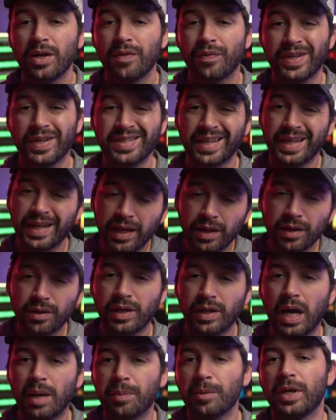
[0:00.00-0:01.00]
That's a killer
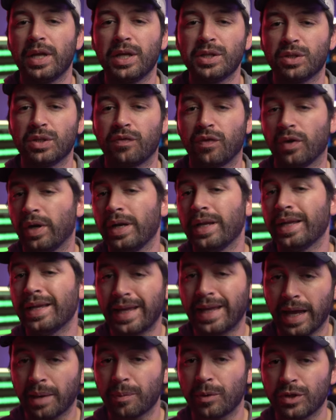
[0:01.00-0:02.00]
combination for any
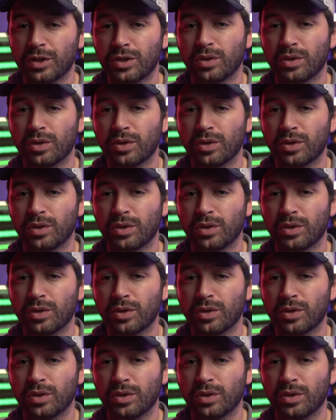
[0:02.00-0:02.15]
gamer.